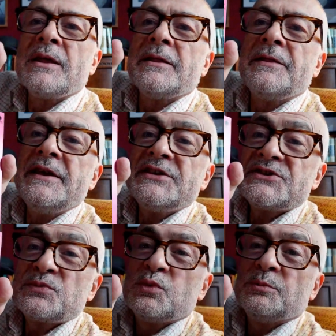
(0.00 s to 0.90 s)

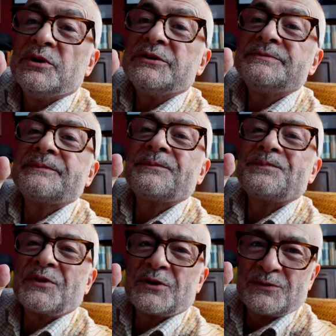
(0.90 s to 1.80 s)
This woman
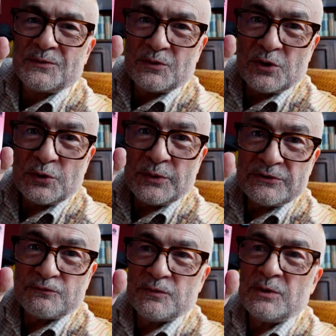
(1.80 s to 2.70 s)
who is
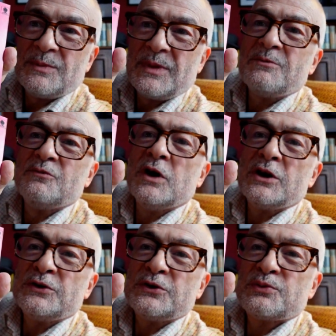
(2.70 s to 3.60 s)

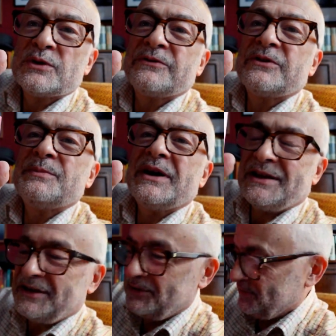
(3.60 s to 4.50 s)
Rose, one of the
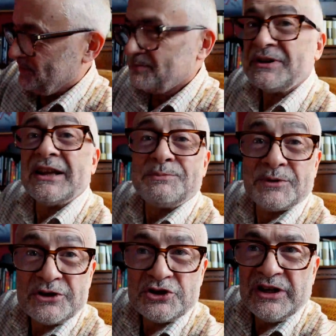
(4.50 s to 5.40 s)
maids, played
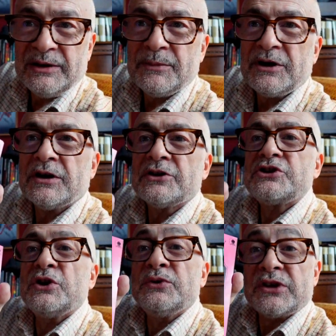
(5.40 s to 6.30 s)
by Jean Marsh,
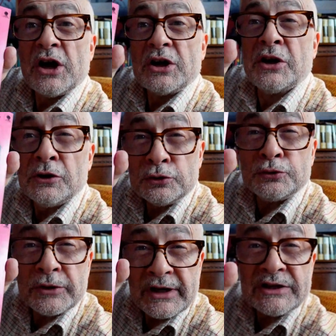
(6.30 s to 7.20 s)
who was a
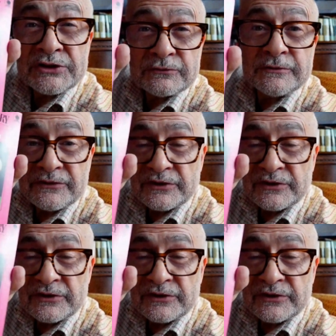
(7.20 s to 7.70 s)
co-creator of the